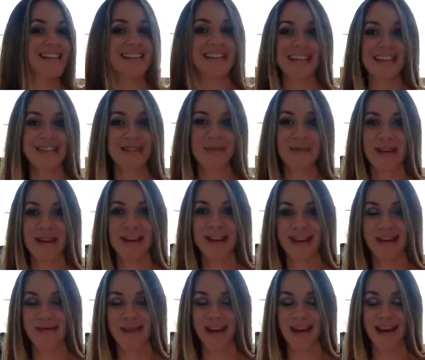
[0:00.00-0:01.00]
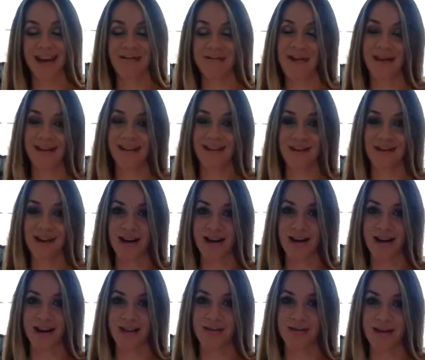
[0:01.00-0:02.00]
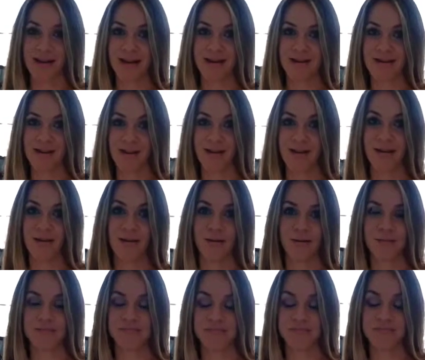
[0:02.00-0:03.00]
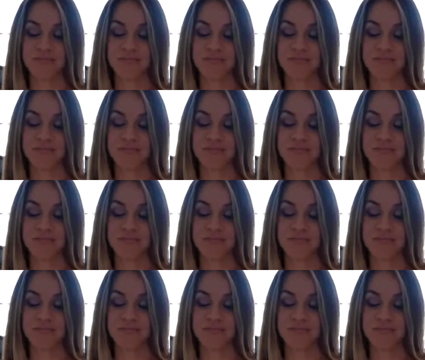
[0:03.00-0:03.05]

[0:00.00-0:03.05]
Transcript: doesn't mean that you can't get back on track next week. So